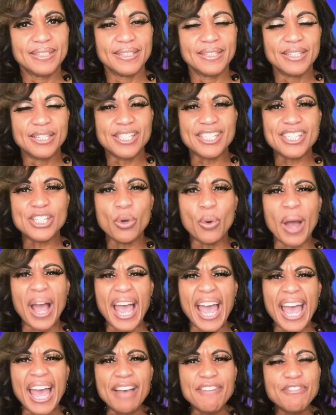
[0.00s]
So
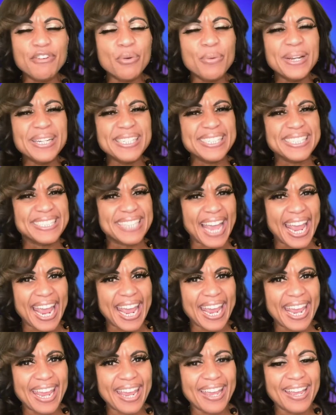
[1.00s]
every
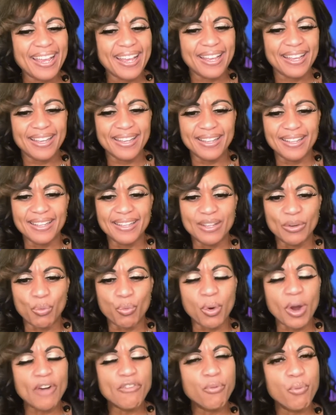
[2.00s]
day,
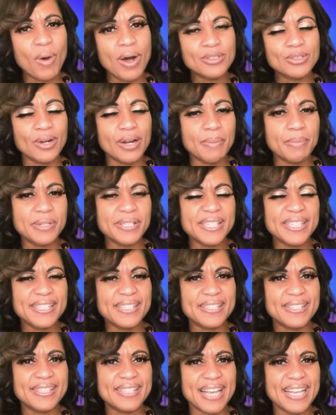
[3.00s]
Ralph Waldo
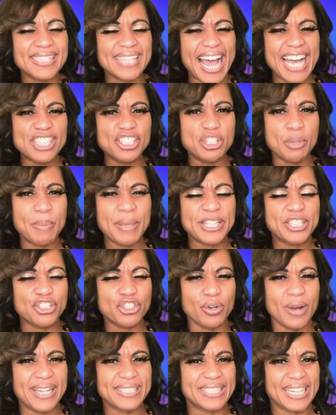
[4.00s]
Emerson says I should be
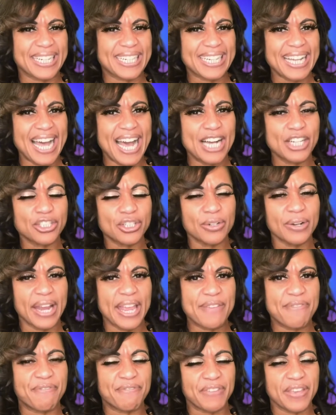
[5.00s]
trying to conquer
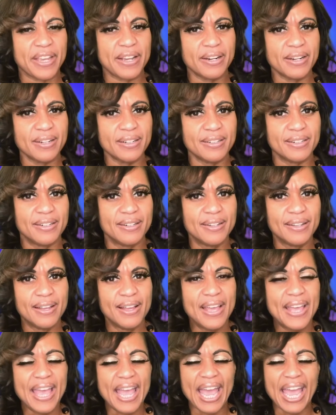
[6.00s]
a fear.
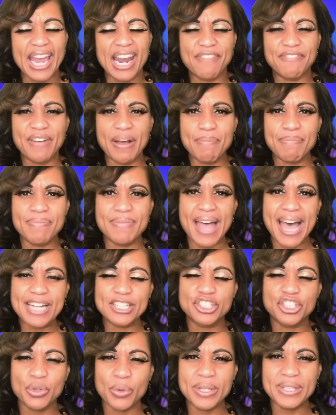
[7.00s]
And if I'm
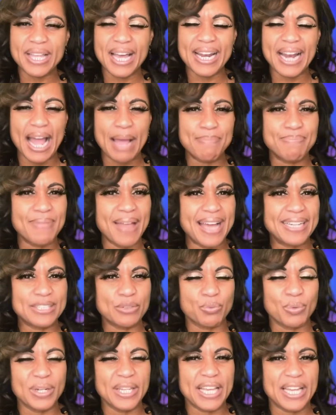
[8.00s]
not doing that, I'm not
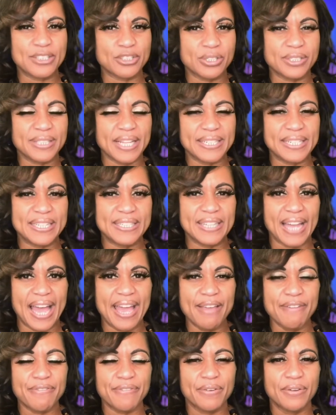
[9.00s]
really understanding
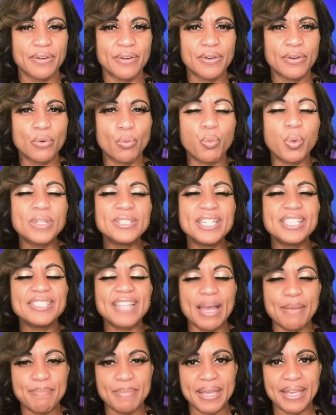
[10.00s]
life. What does
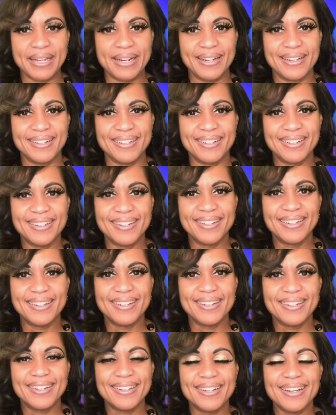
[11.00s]
that mean?
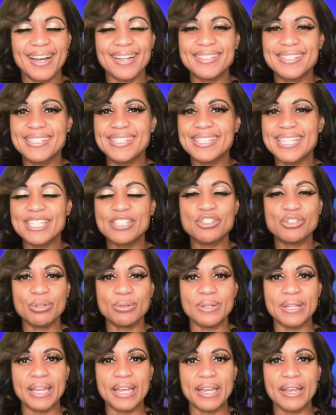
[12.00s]

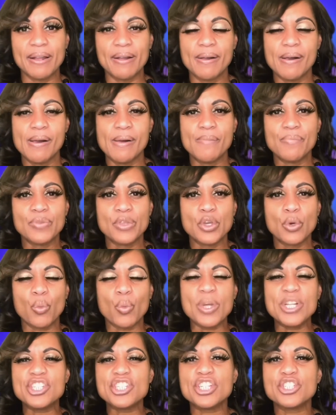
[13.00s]
Essentially,
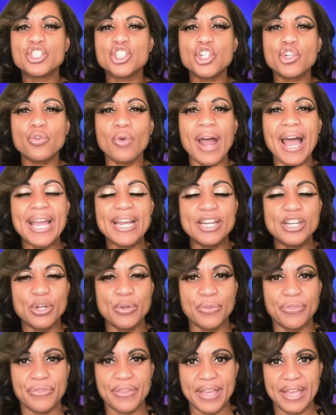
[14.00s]
we should try new
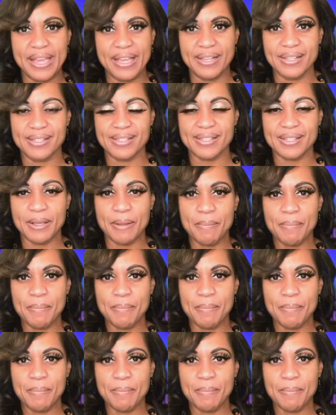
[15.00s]
things.